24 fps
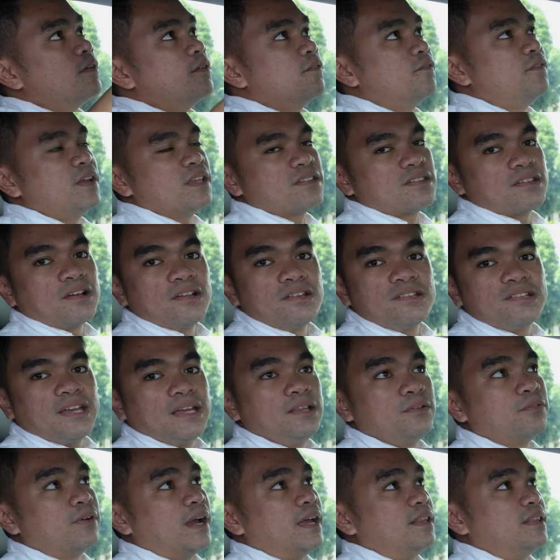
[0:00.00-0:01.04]
this
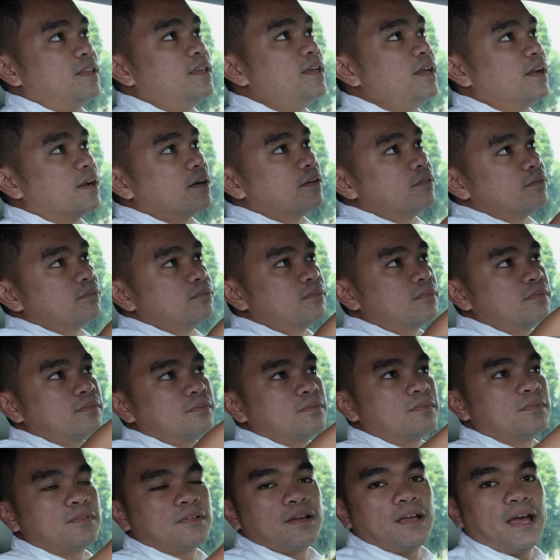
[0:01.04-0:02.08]
sunshade right here
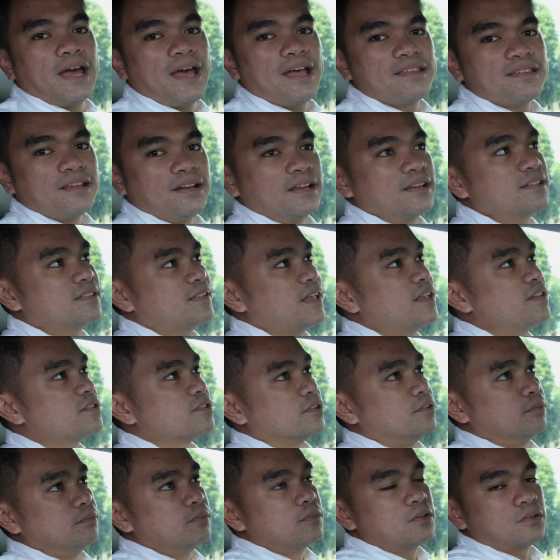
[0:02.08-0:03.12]
has an
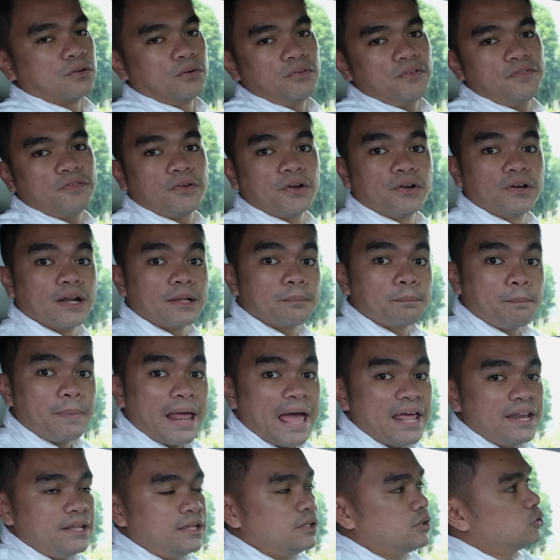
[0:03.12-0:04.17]
extension. So if you're not
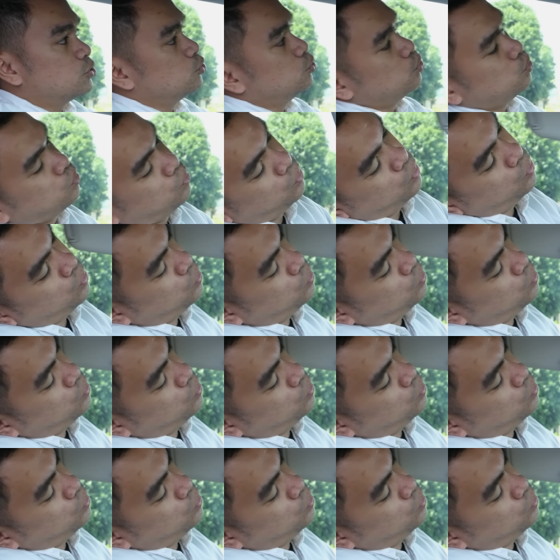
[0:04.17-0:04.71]
planning to